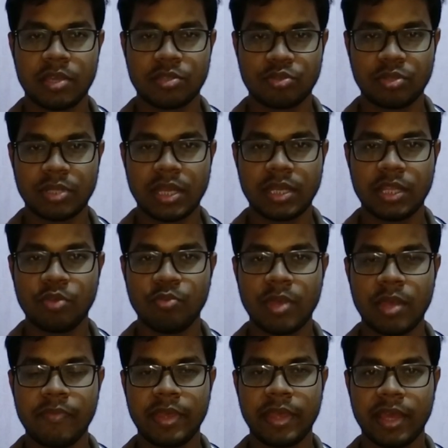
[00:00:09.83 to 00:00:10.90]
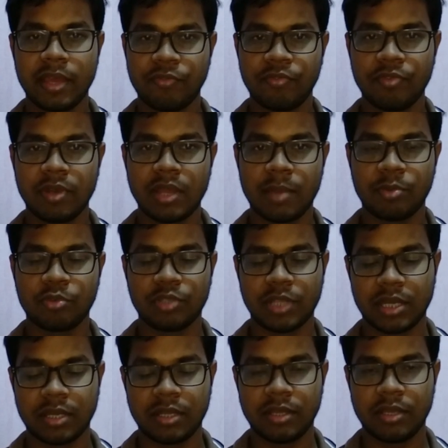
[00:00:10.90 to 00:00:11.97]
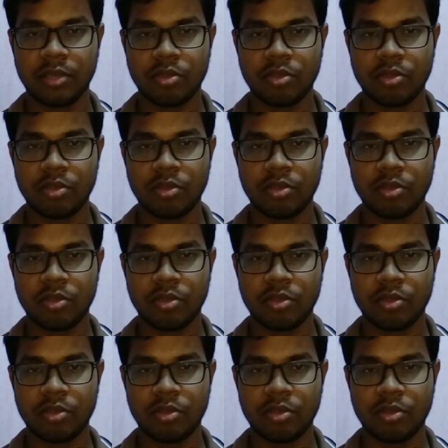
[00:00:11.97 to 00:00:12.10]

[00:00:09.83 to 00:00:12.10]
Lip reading: so that you may be careful about that.